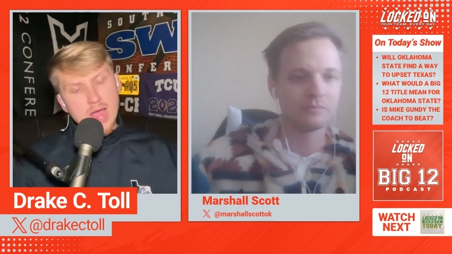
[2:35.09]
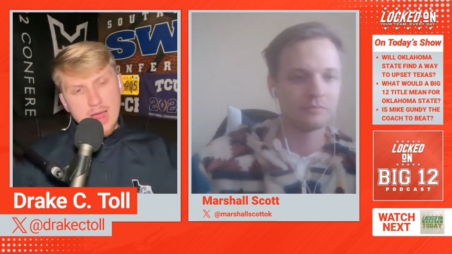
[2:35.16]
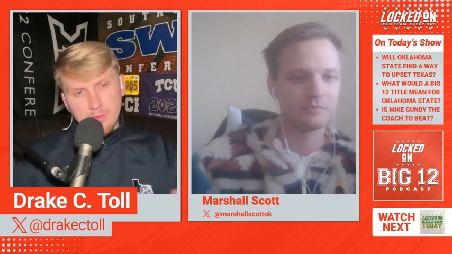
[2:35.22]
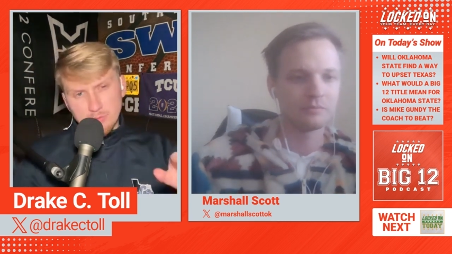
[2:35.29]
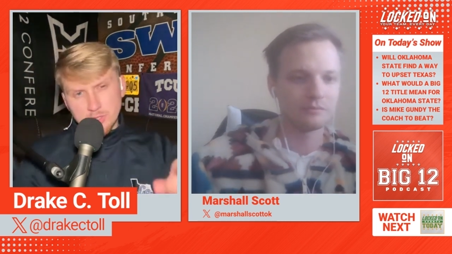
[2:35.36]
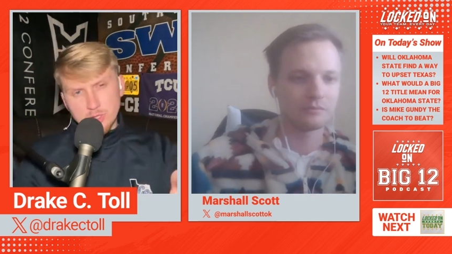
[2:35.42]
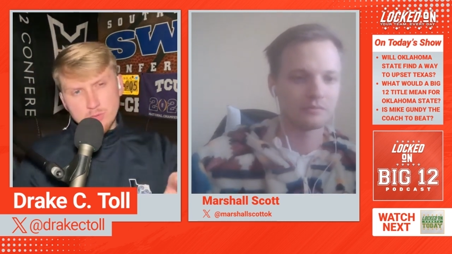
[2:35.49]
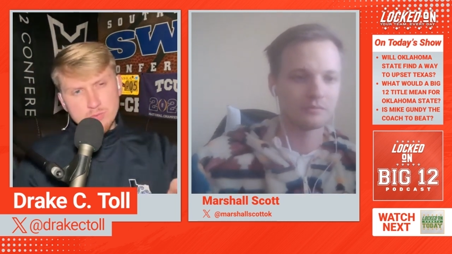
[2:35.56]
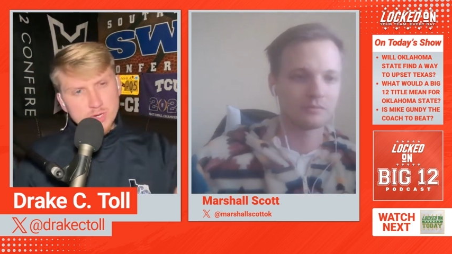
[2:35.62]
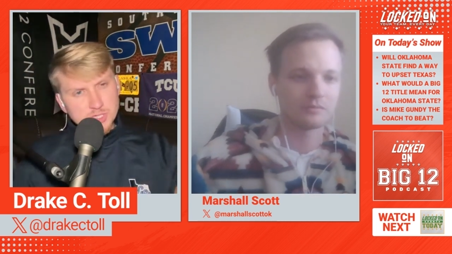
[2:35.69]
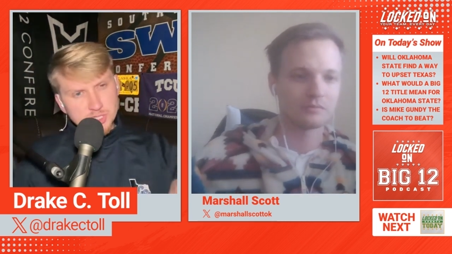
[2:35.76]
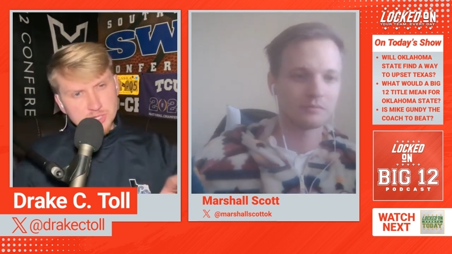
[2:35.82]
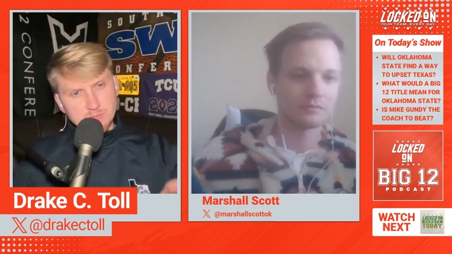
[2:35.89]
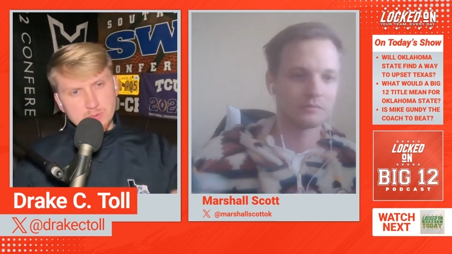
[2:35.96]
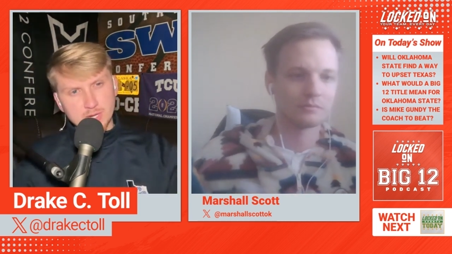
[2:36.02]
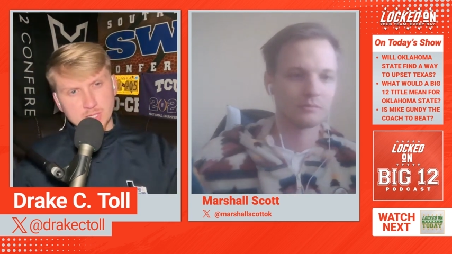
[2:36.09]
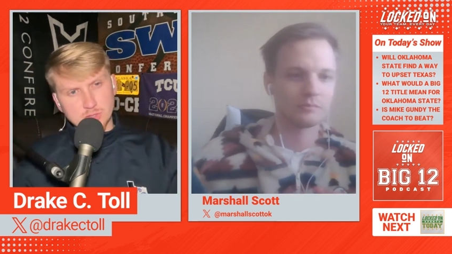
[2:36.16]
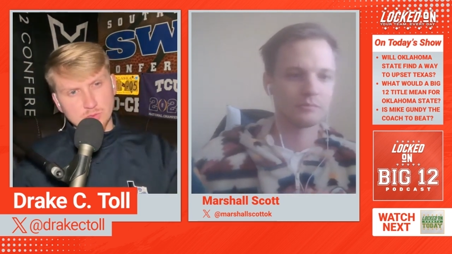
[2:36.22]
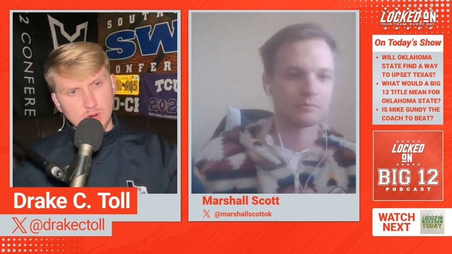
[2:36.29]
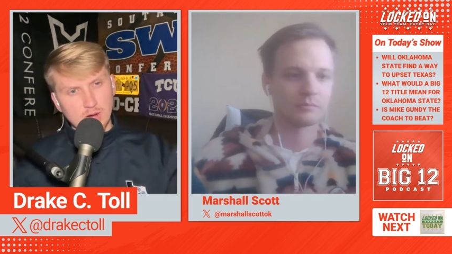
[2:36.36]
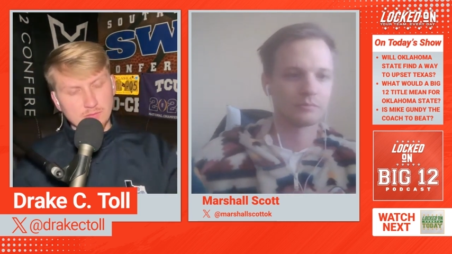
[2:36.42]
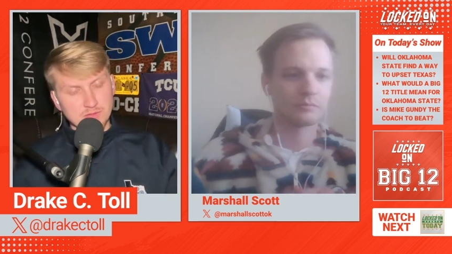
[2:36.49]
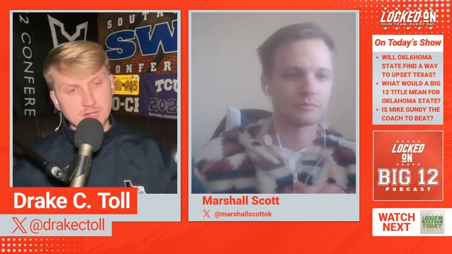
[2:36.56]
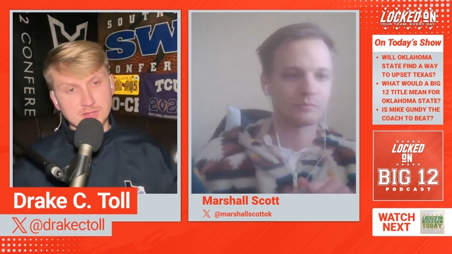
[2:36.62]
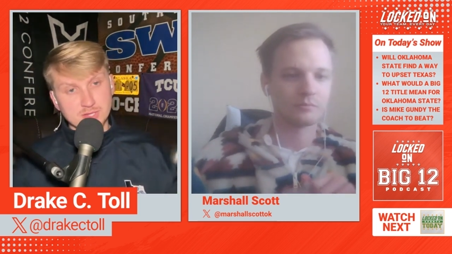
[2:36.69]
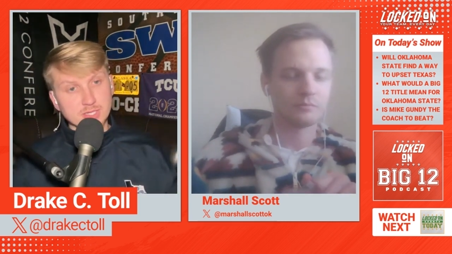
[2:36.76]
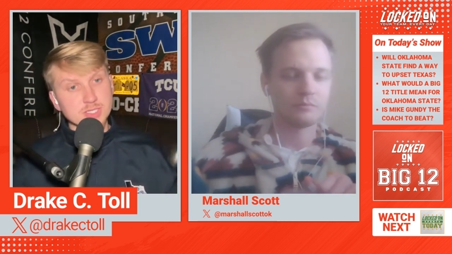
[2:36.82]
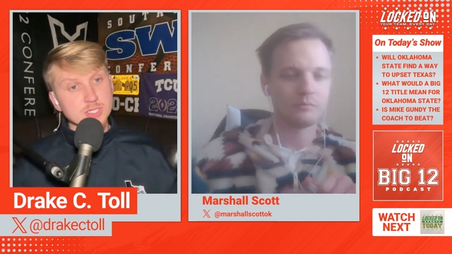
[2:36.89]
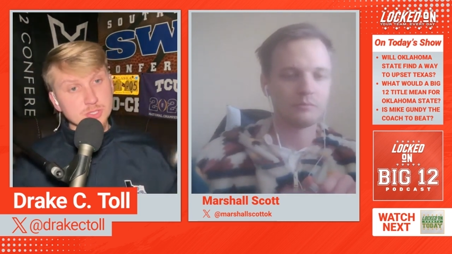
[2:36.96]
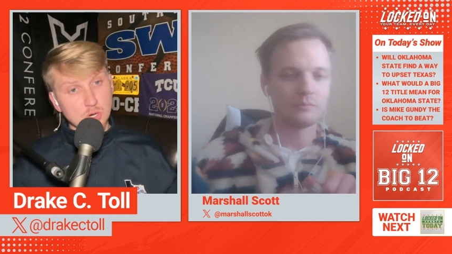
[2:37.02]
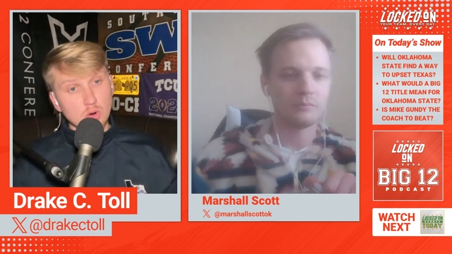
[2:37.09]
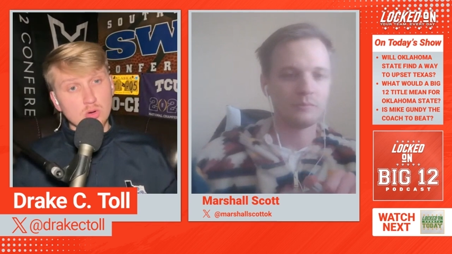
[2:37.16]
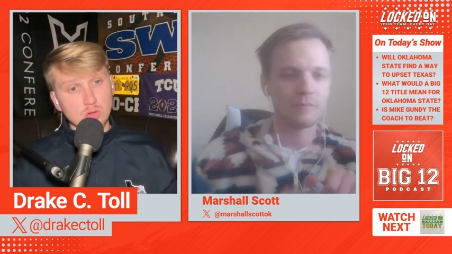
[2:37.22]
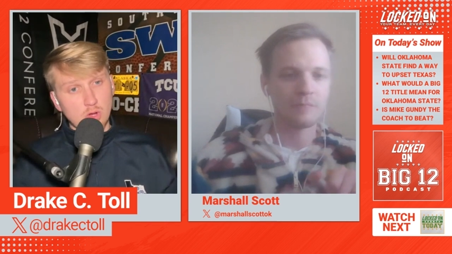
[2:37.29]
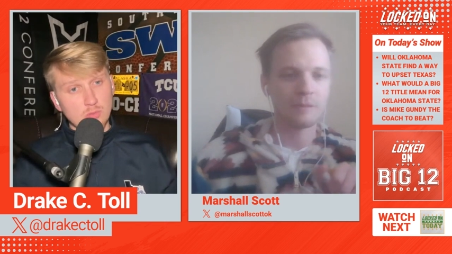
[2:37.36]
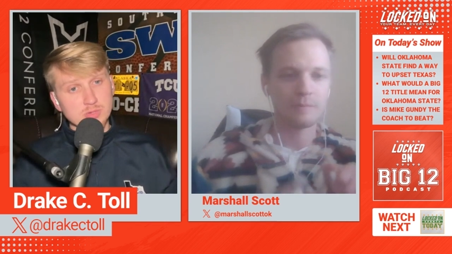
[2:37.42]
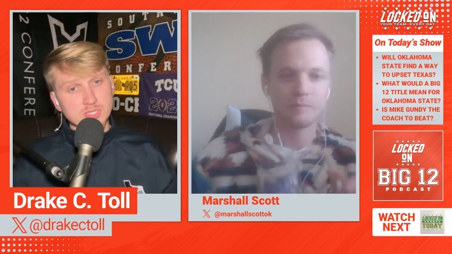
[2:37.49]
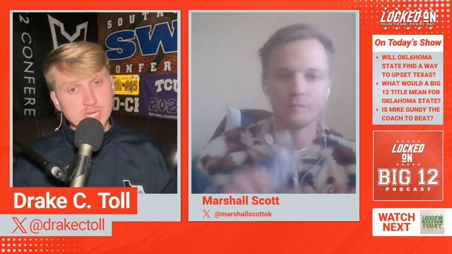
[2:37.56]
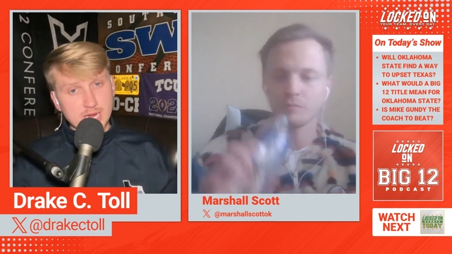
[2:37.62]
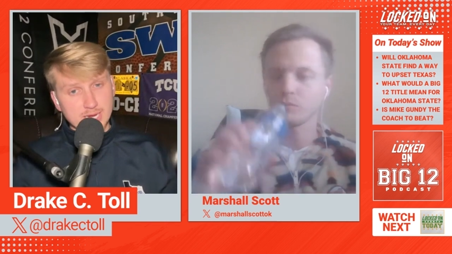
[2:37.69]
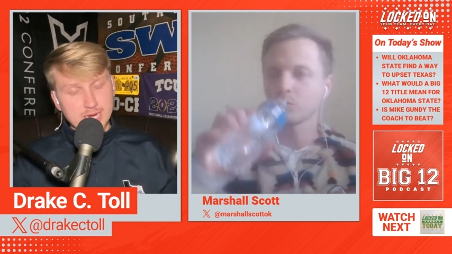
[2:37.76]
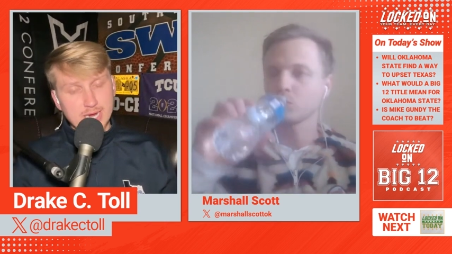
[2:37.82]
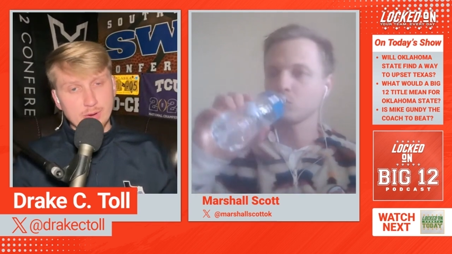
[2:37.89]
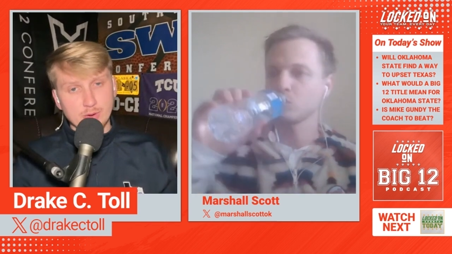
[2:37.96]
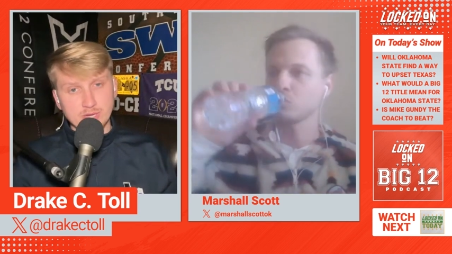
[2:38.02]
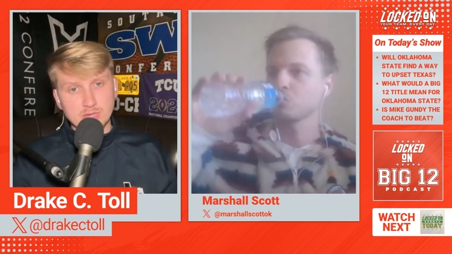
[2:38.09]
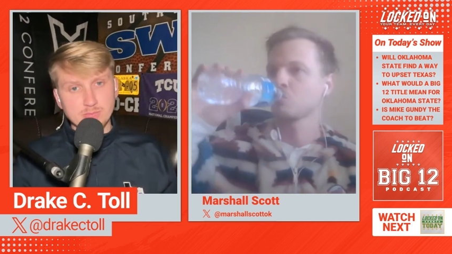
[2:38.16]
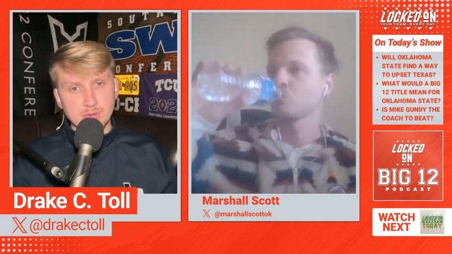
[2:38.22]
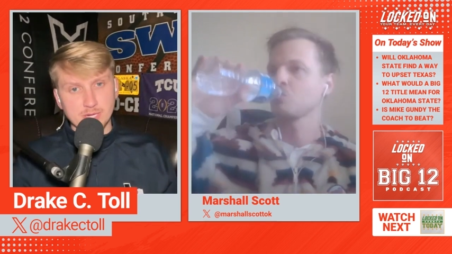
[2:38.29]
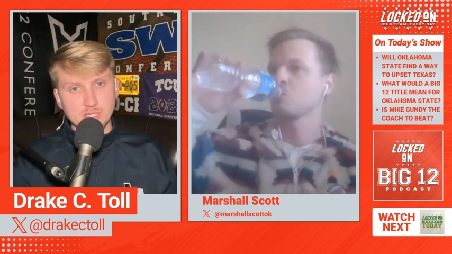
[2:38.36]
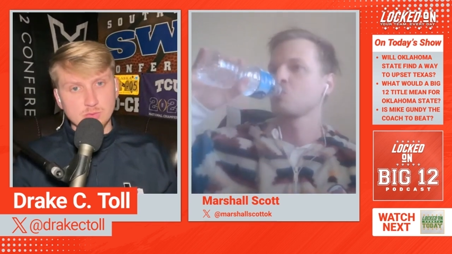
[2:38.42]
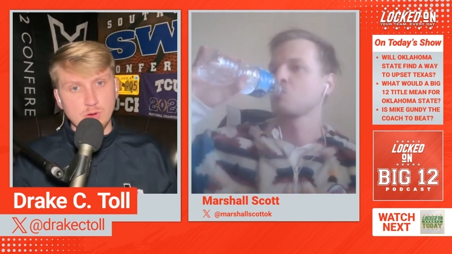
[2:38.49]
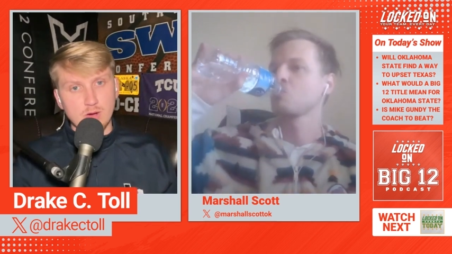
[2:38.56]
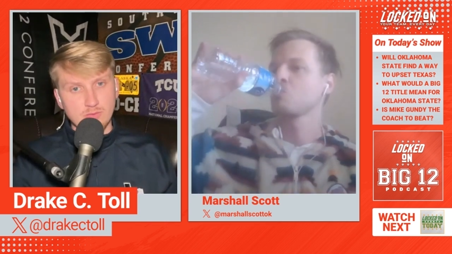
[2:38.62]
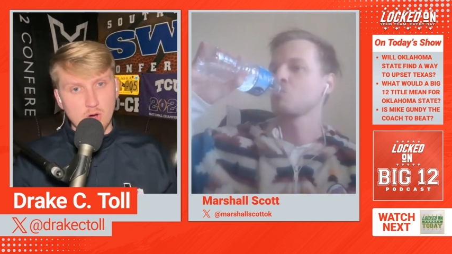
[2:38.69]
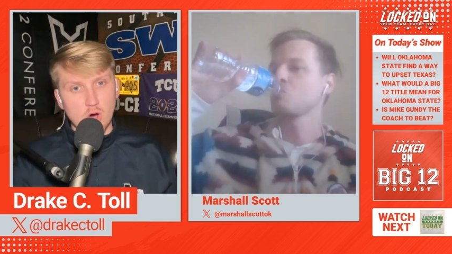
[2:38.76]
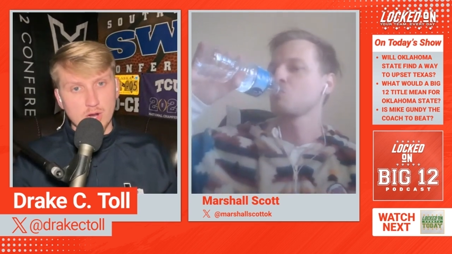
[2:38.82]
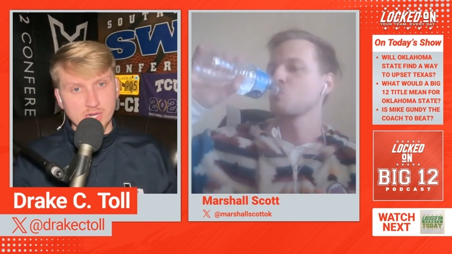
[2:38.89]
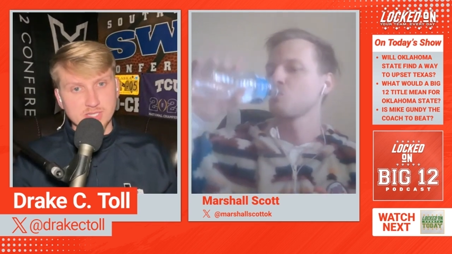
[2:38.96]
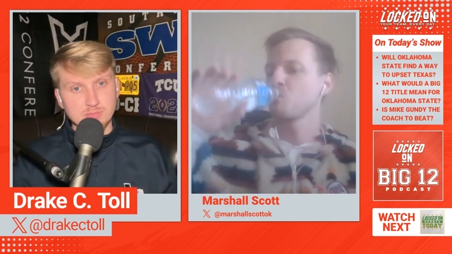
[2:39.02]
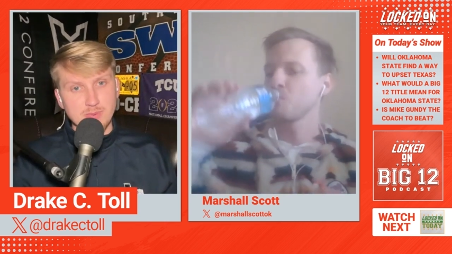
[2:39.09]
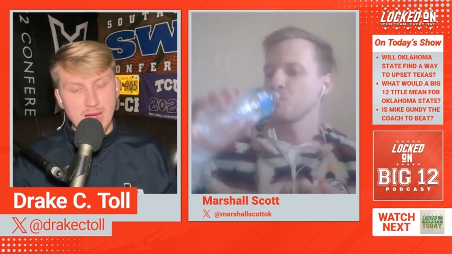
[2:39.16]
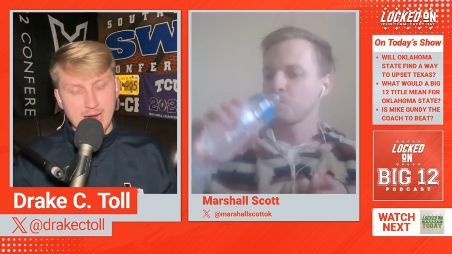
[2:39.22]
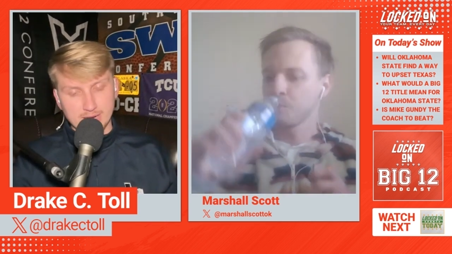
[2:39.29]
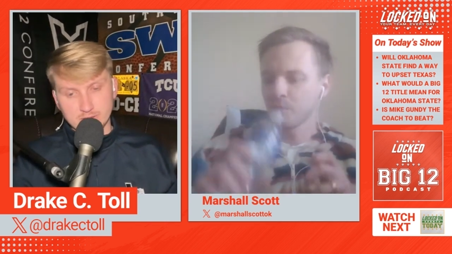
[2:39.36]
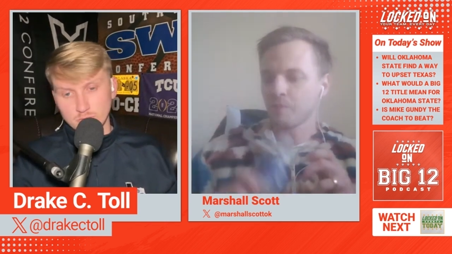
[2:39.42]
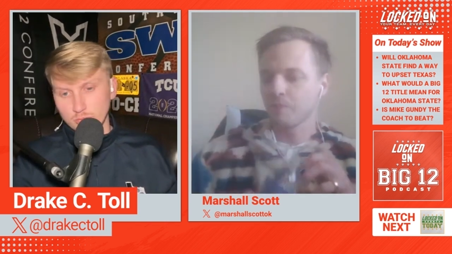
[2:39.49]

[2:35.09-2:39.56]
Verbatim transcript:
Speaker 1: And when you mentioned the Big twelve, th this is Oklahoma State carrying the Big twelve on its back.